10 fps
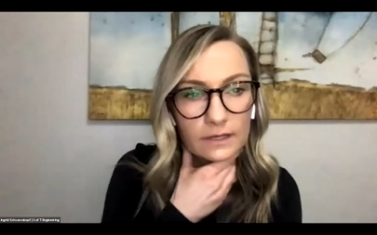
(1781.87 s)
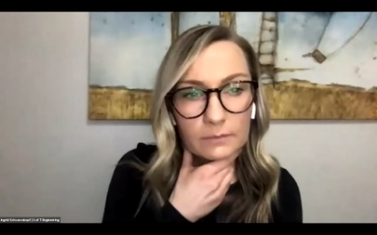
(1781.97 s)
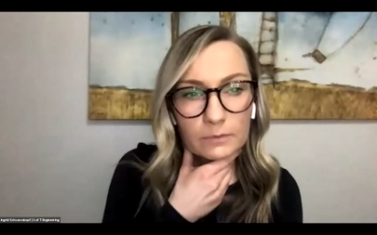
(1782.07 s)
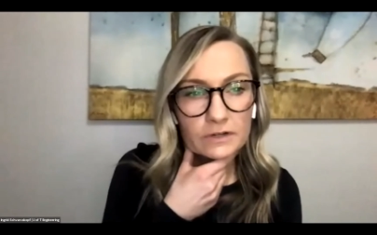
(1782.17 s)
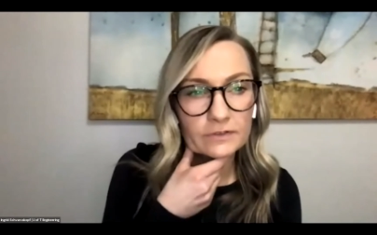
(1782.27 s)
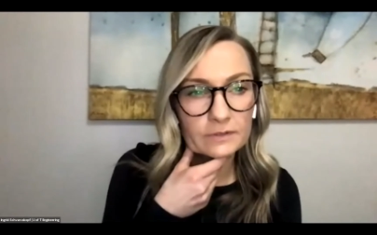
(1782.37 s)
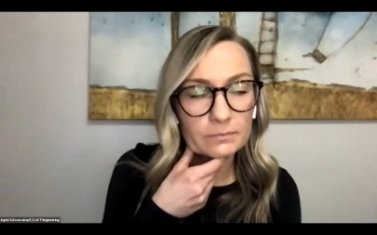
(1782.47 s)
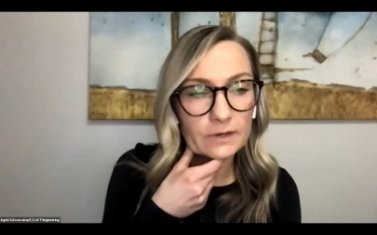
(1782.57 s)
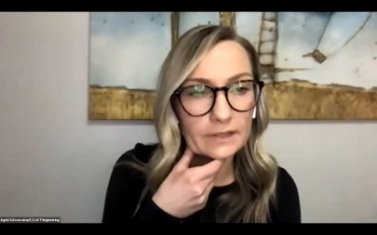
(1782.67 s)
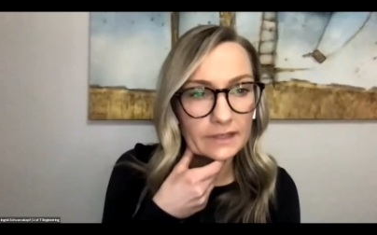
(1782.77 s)
I wonder
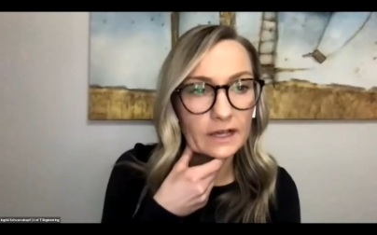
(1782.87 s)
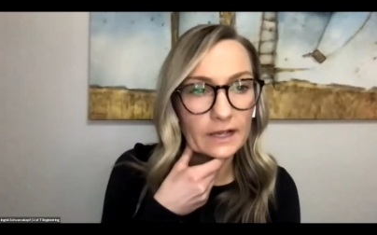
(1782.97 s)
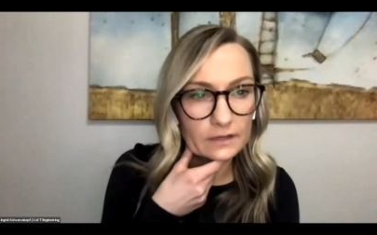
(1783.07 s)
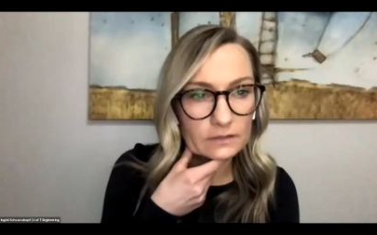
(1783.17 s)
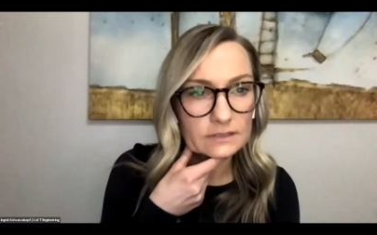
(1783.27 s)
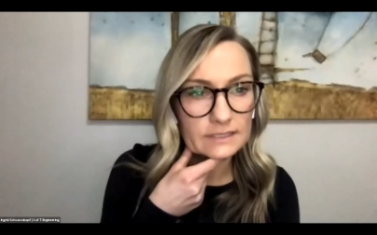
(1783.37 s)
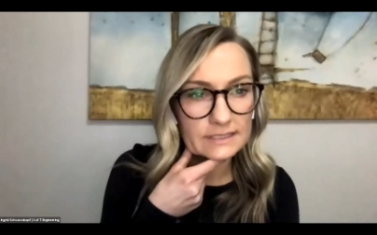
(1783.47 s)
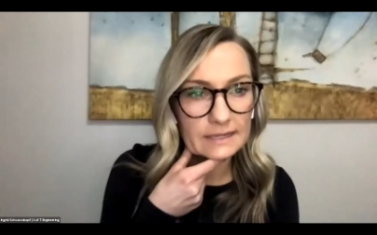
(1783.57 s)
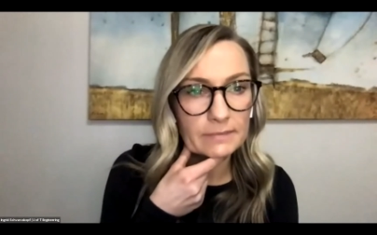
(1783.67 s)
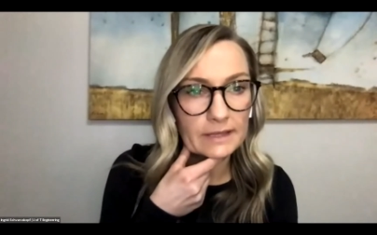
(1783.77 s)
if I think IELTS
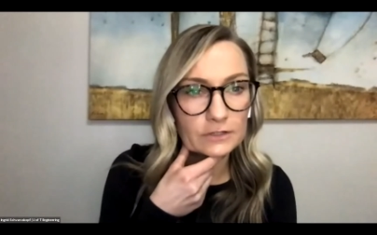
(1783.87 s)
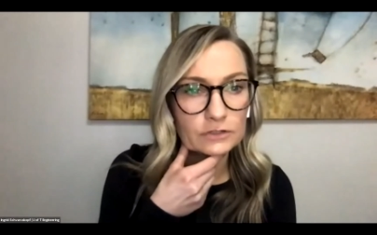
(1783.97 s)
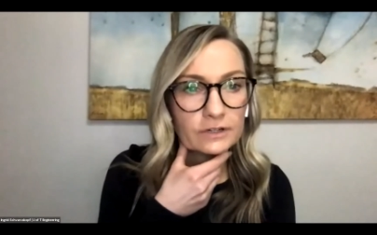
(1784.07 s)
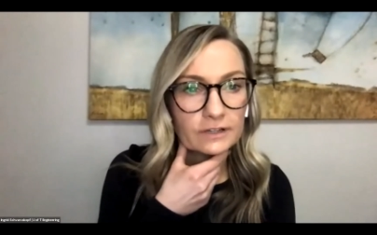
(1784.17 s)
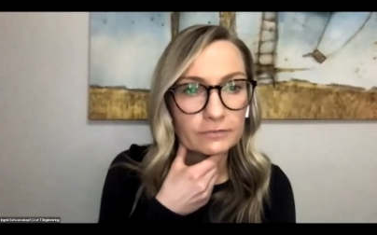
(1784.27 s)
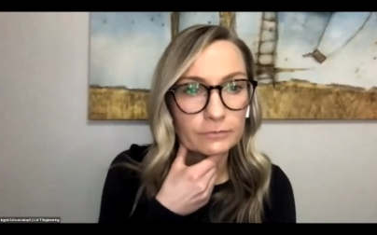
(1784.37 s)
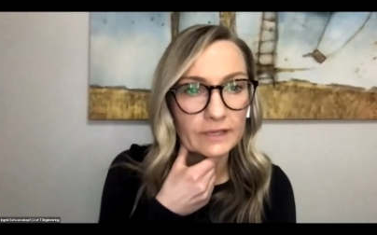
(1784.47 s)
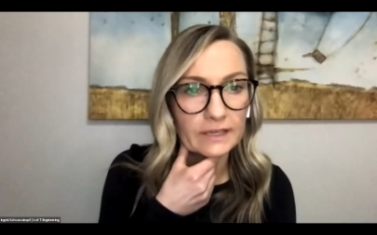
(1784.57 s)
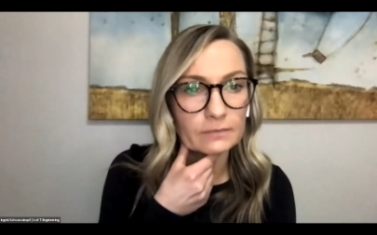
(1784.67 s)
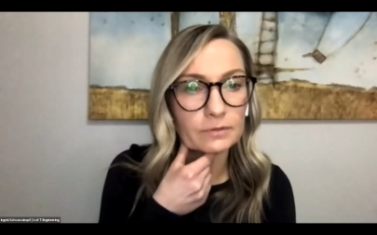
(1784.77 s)
exam mandatory if
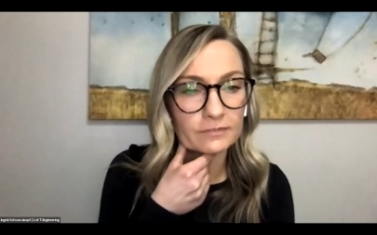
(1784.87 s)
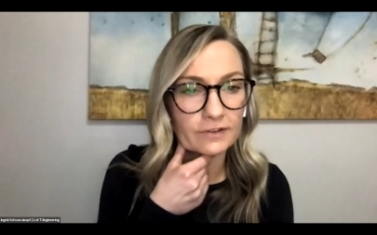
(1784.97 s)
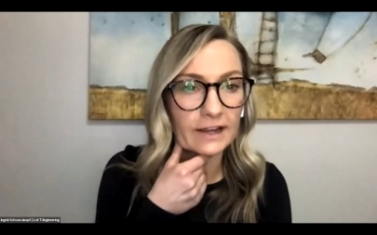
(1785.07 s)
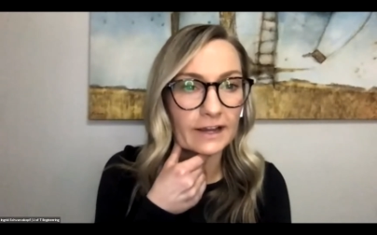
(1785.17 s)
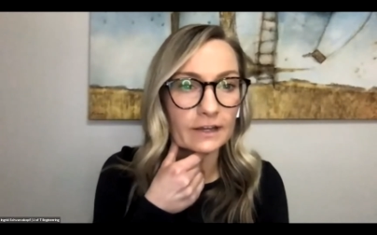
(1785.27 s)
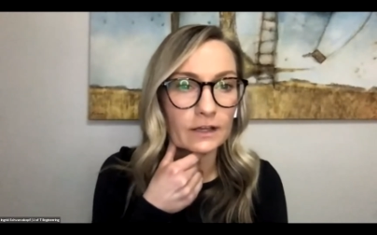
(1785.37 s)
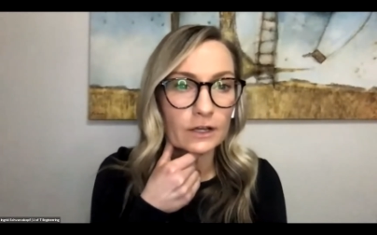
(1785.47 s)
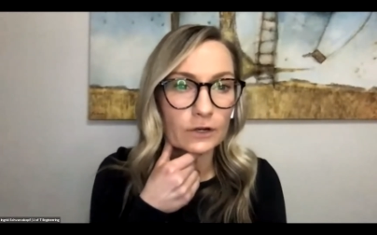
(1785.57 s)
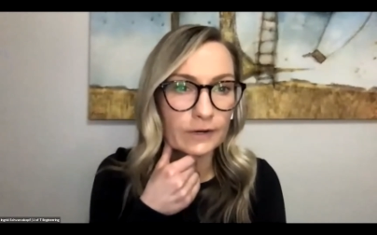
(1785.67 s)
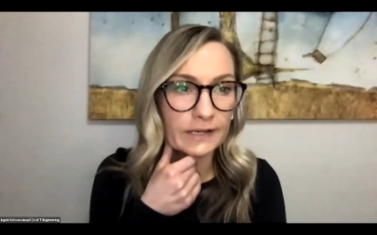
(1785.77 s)
we can provide
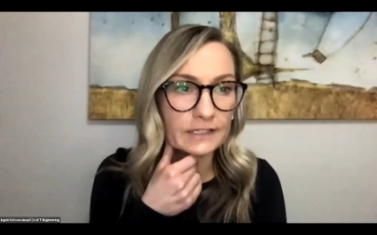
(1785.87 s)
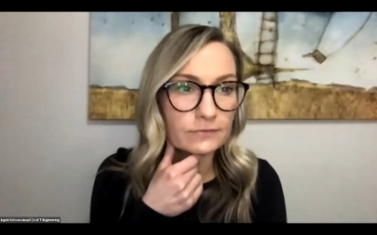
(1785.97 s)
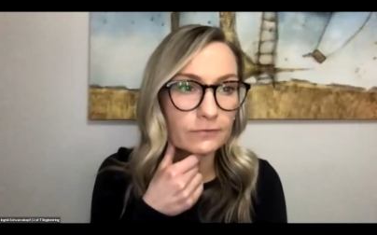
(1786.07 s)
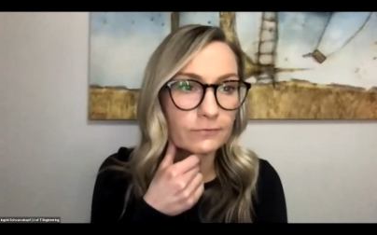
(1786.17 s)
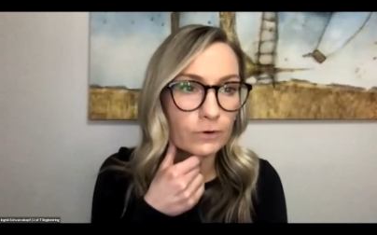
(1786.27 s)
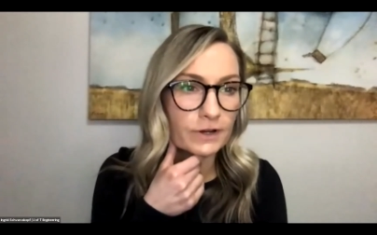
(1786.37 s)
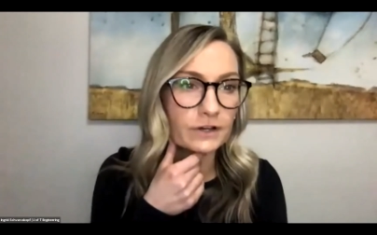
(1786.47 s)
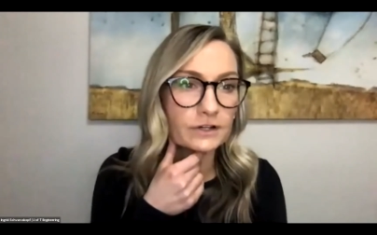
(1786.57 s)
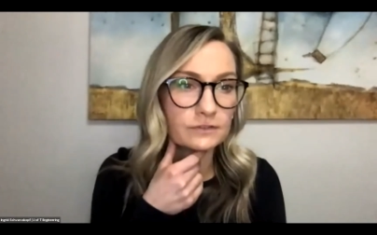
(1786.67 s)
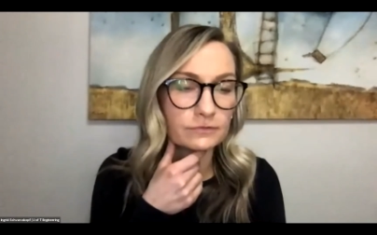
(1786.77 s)
grades for 4
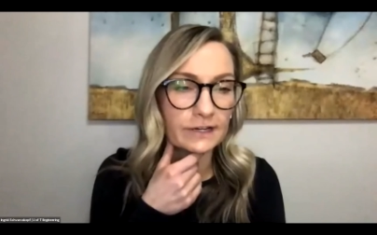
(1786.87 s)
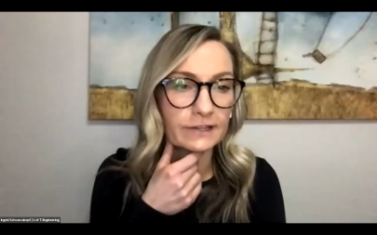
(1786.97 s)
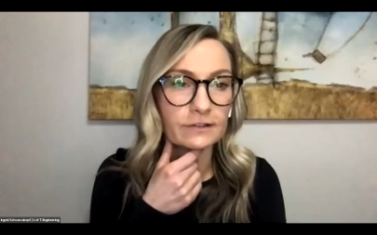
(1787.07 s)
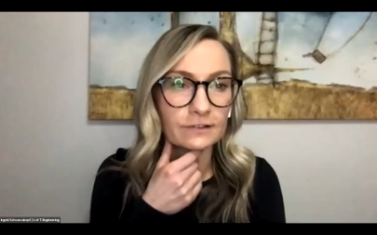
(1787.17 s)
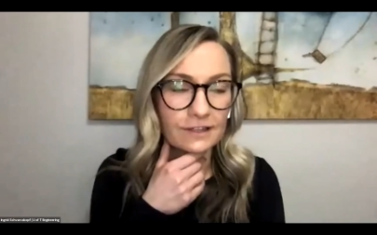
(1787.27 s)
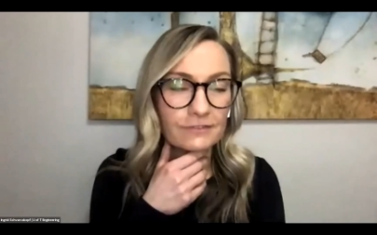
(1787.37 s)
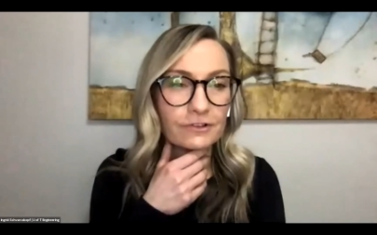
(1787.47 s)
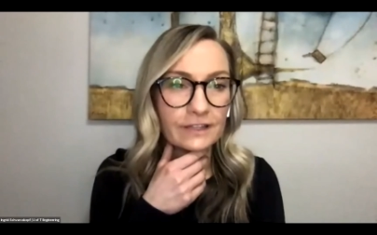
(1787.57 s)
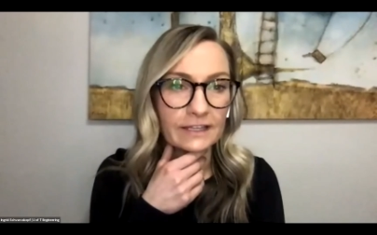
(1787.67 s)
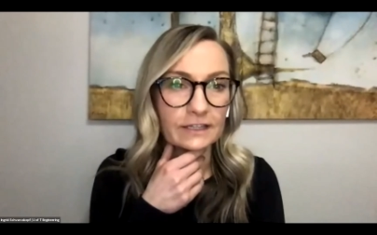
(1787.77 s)
years of regular
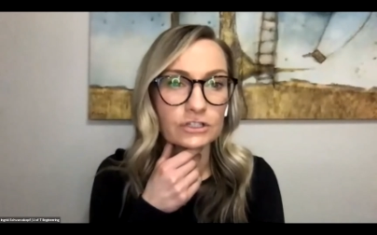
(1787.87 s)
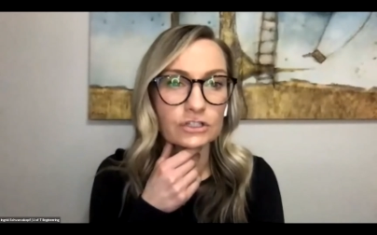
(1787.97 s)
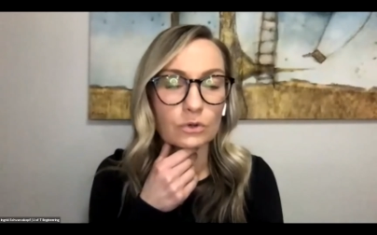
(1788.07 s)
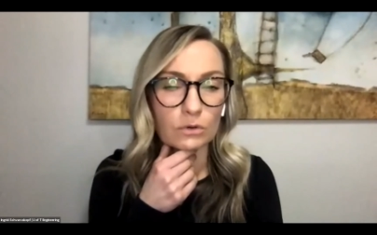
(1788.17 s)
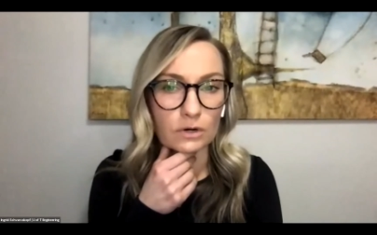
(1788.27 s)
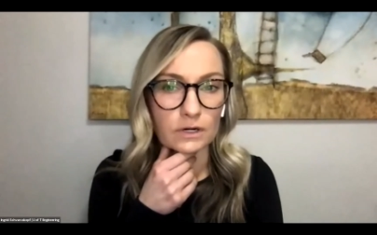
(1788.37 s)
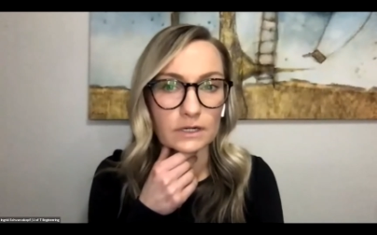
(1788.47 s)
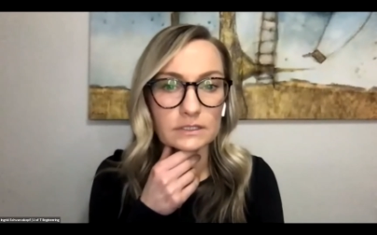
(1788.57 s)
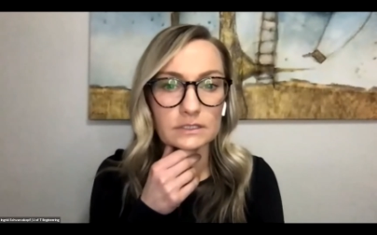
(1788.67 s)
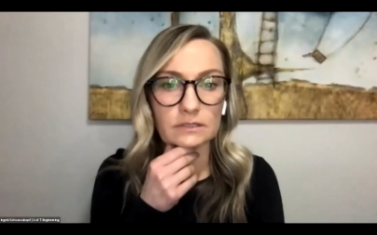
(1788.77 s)
level English
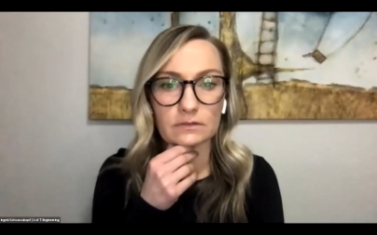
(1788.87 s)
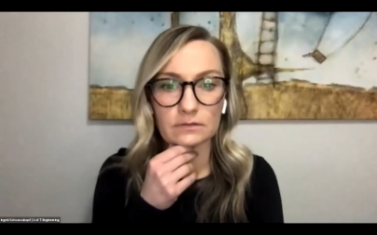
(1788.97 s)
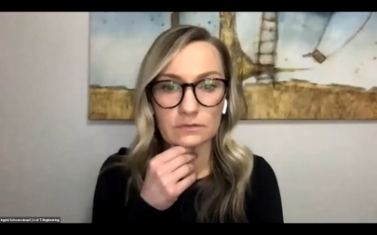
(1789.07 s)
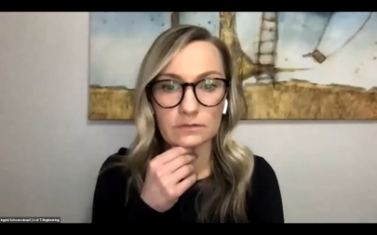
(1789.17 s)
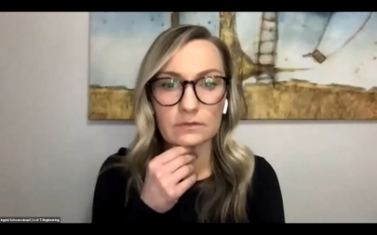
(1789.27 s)
course?